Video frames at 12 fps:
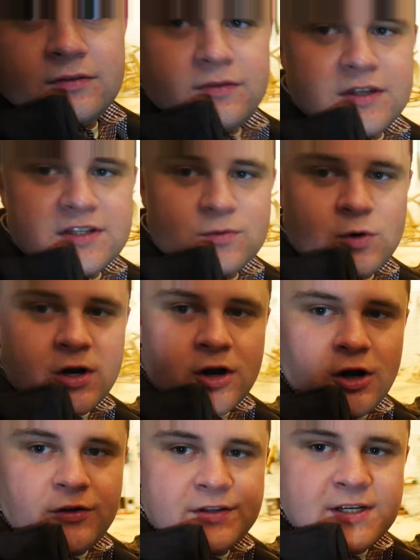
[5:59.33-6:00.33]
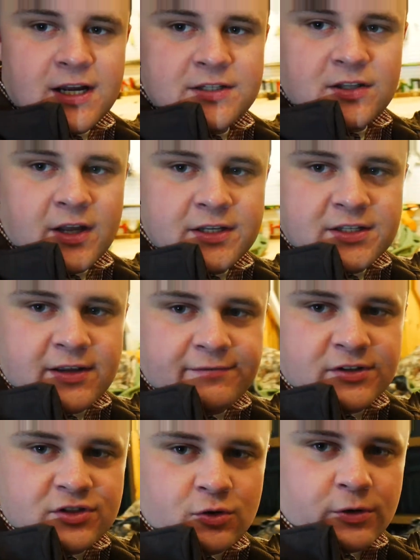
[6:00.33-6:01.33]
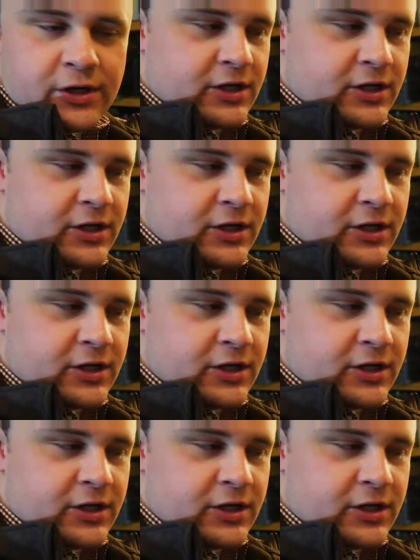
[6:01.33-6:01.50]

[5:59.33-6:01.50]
This is where all the Tines and Lines inventory